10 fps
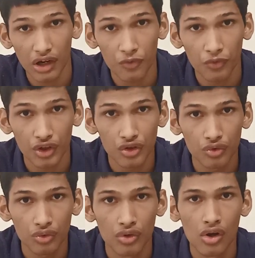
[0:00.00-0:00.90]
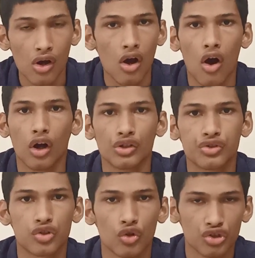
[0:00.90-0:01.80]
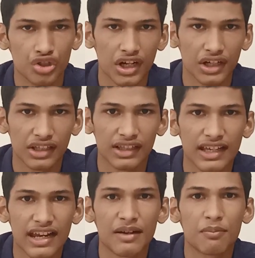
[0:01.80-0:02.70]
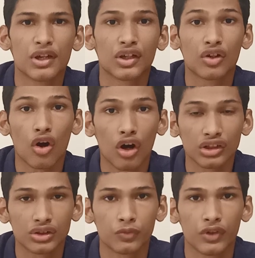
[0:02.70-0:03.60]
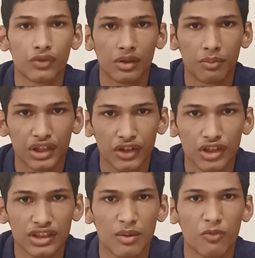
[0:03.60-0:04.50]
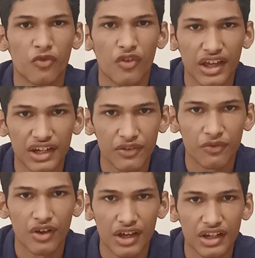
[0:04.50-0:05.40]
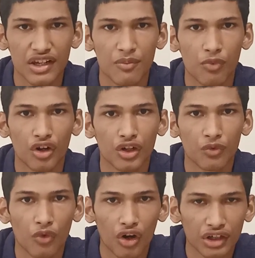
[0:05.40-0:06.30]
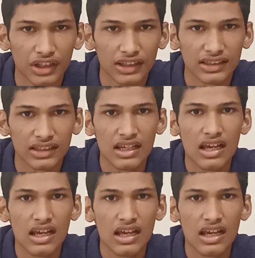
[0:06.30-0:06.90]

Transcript: work out for you. Also stay till the end because we will be giving some very important warnings.